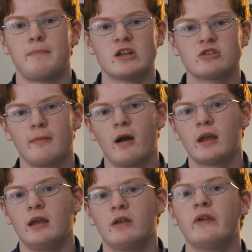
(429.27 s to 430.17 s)

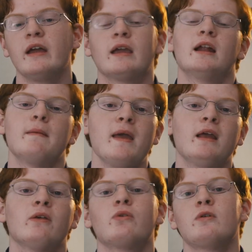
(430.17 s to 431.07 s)
benchmark is, can I
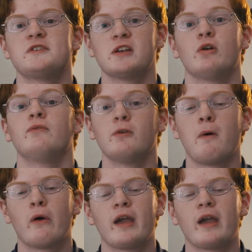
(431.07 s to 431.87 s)
make it through a single football